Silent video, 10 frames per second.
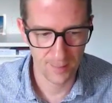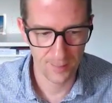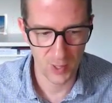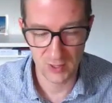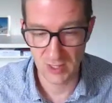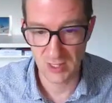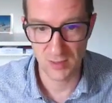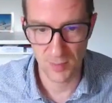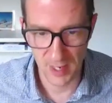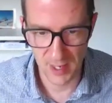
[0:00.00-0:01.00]

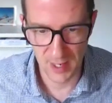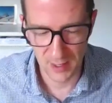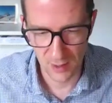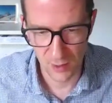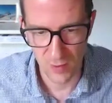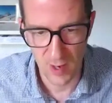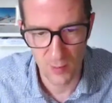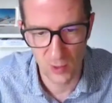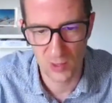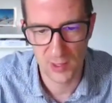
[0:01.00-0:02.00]
participate in the threat
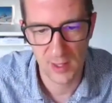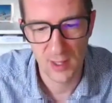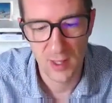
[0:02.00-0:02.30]
modeling.